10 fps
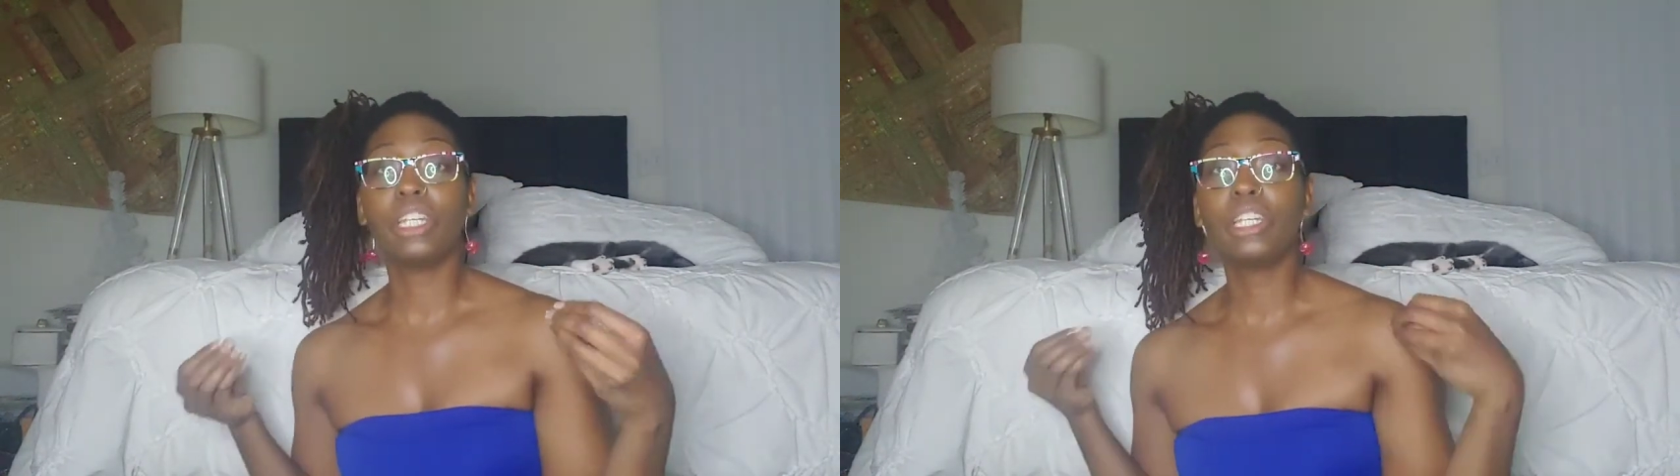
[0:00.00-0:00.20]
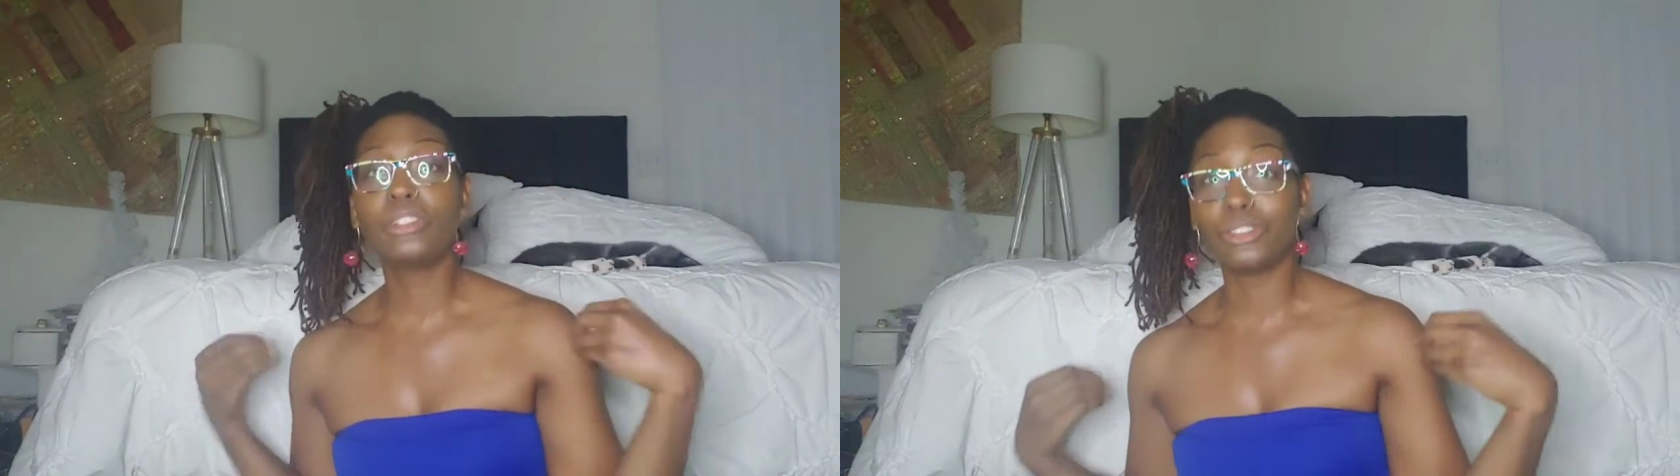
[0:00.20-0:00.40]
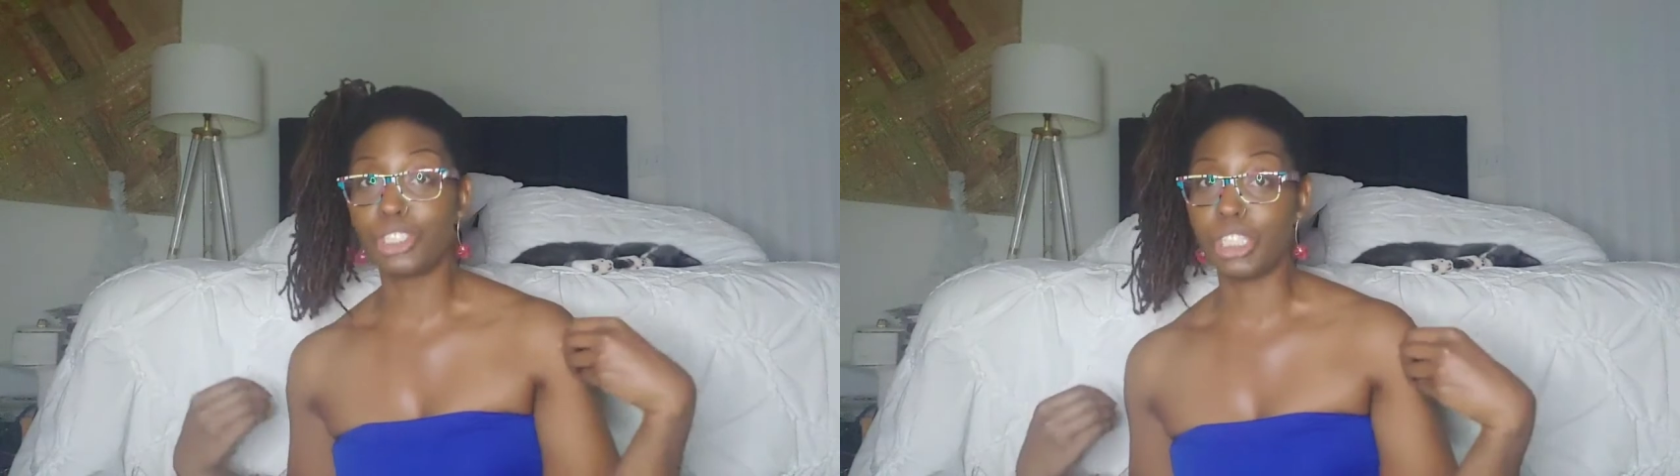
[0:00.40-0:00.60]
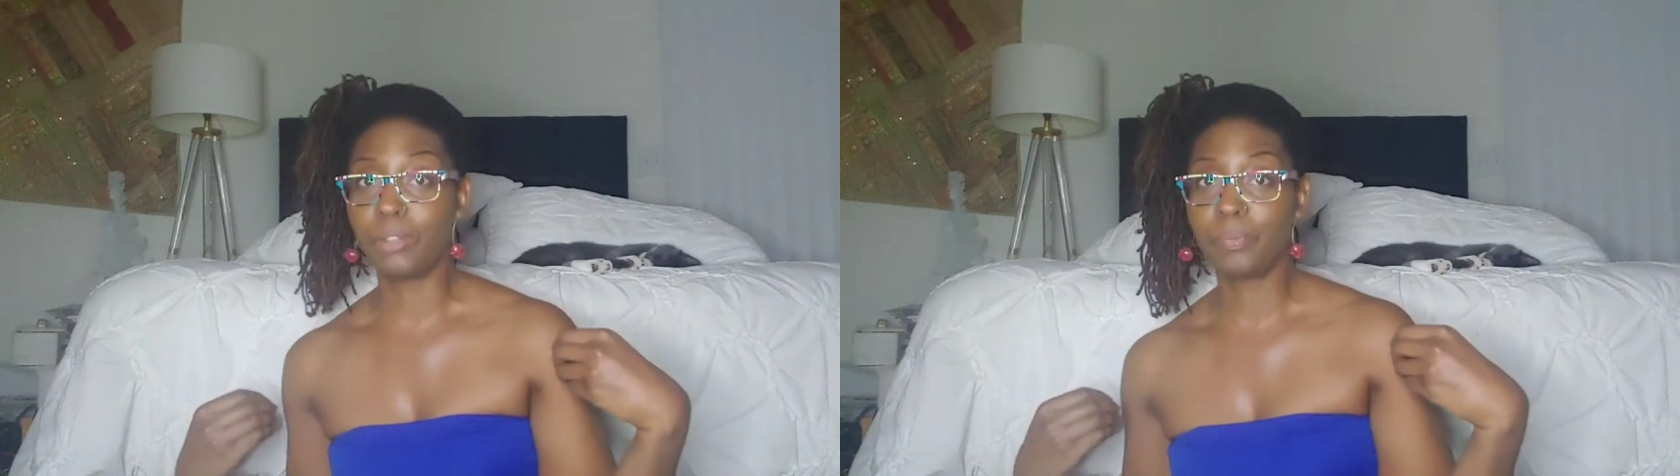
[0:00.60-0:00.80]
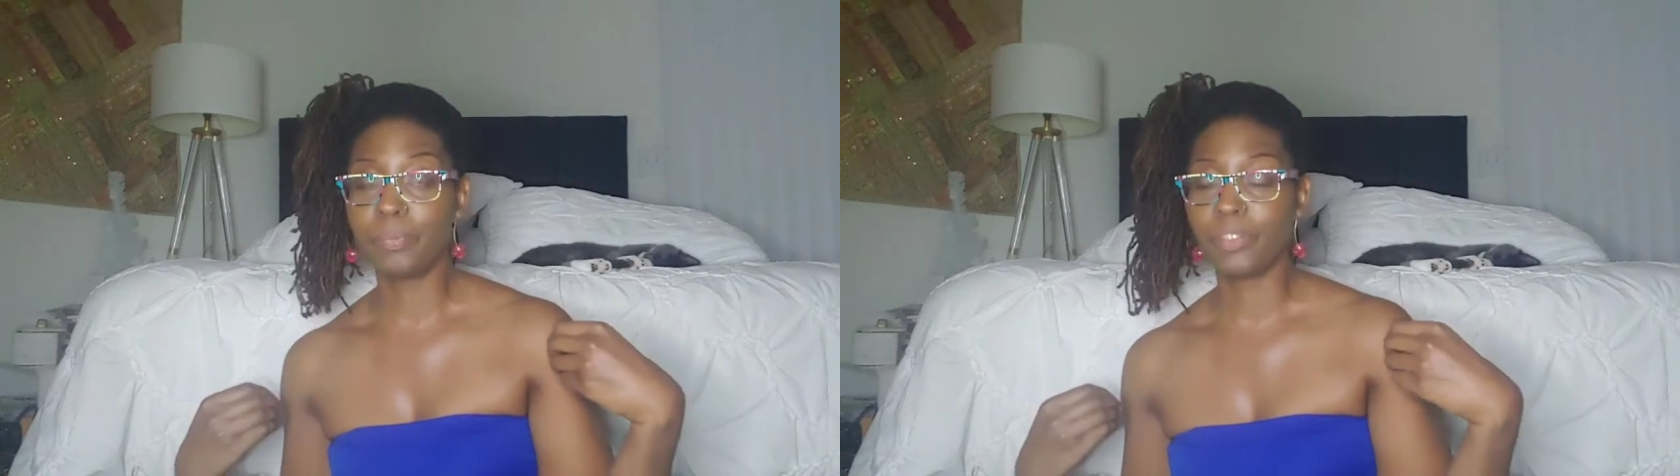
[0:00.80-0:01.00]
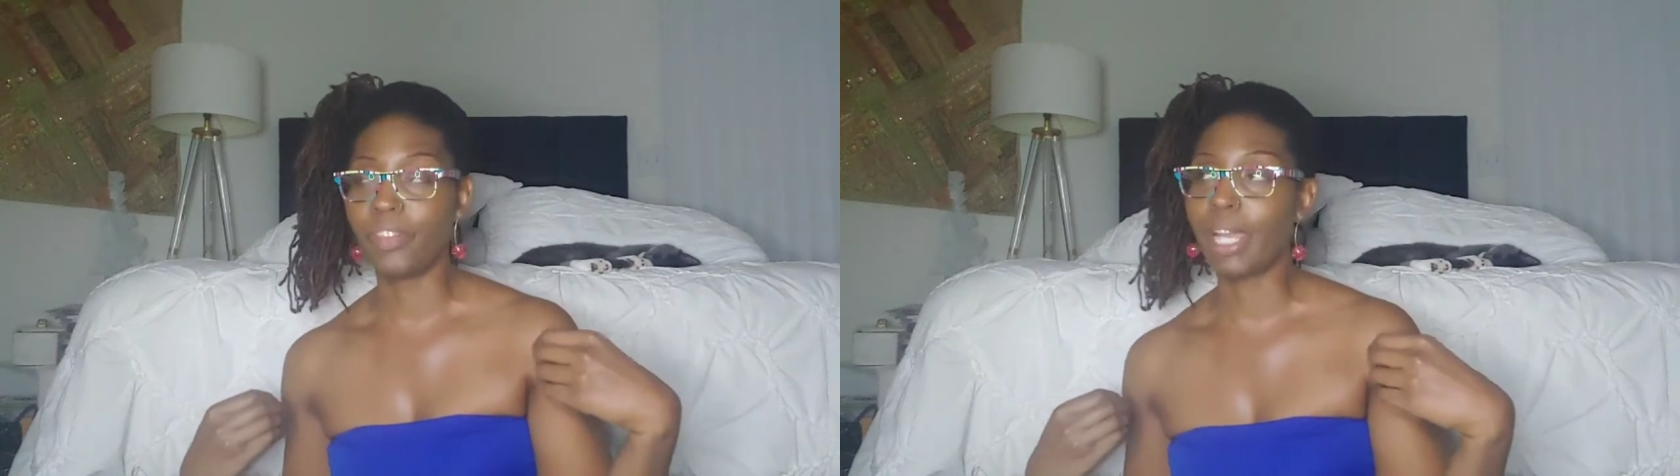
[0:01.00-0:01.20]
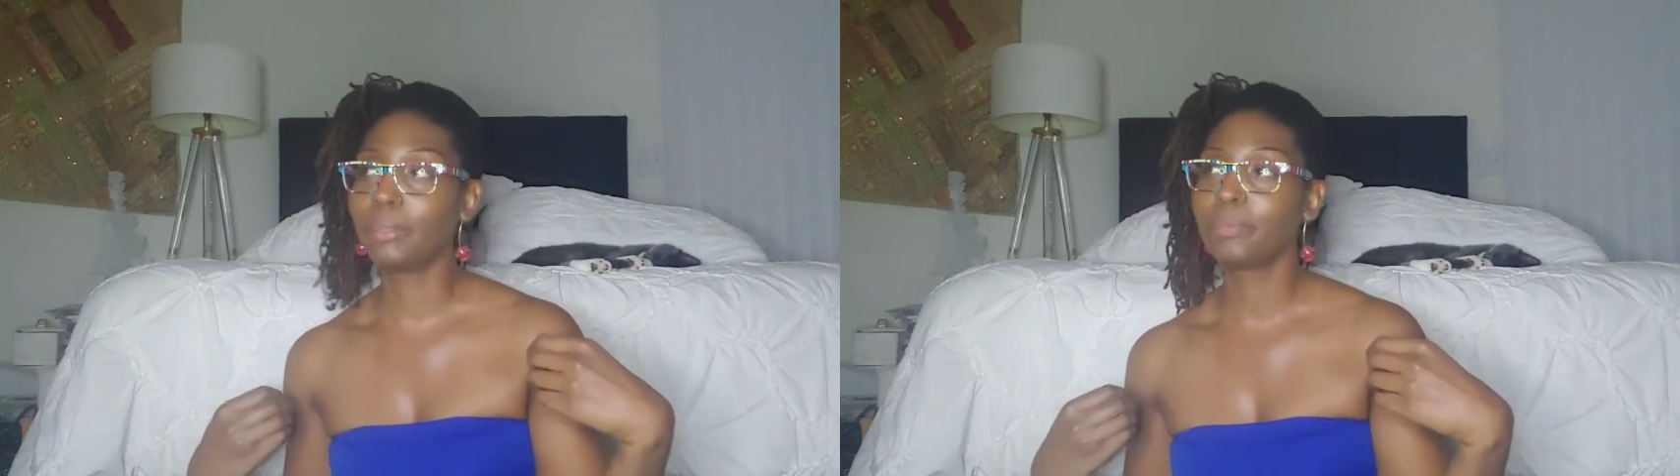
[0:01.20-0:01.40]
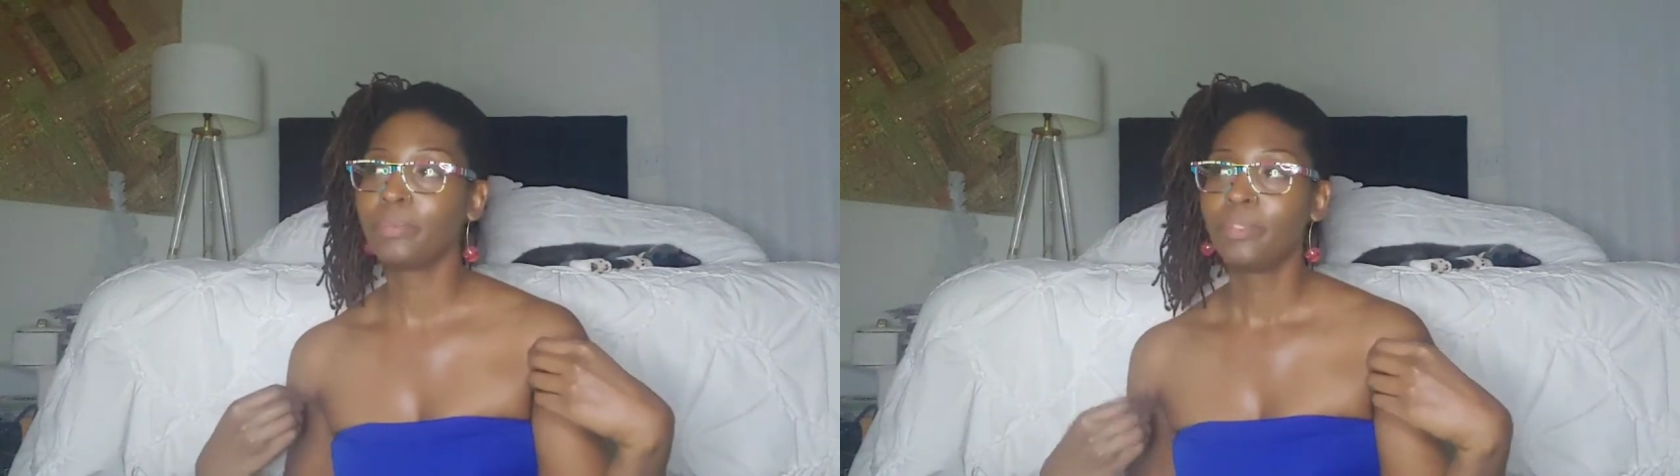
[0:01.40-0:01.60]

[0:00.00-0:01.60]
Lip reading: energy, right?